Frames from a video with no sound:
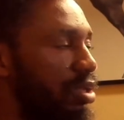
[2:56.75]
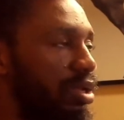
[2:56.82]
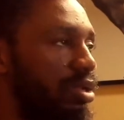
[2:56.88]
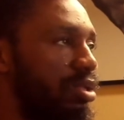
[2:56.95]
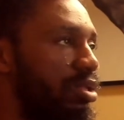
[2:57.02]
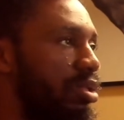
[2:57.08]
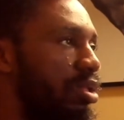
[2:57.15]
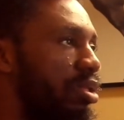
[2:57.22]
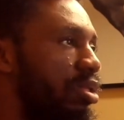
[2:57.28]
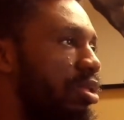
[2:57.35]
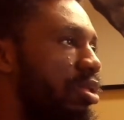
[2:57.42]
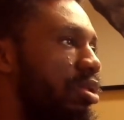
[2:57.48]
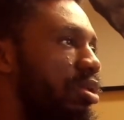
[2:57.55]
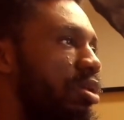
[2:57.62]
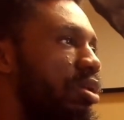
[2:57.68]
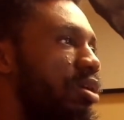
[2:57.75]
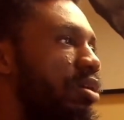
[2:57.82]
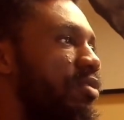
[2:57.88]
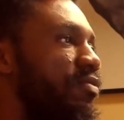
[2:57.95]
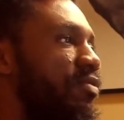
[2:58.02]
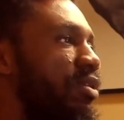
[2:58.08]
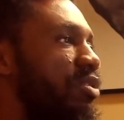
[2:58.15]
Yeah,
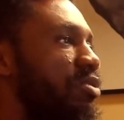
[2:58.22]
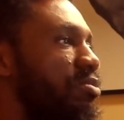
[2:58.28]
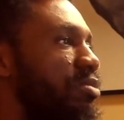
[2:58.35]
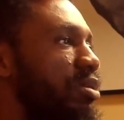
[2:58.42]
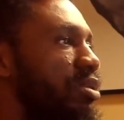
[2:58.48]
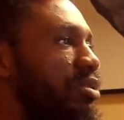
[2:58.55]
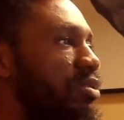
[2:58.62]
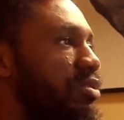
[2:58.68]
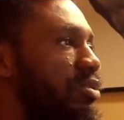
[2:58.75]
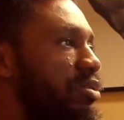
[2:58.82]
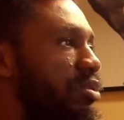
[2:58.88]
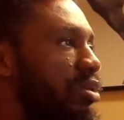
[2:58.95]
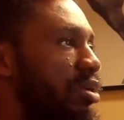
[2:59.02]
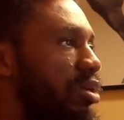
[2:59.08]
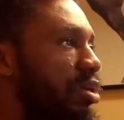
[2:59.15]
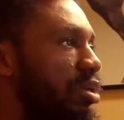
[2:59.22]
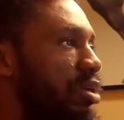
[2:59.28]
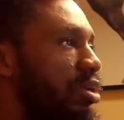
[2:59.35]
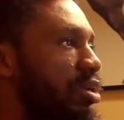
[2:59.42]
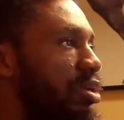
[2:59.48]
environments.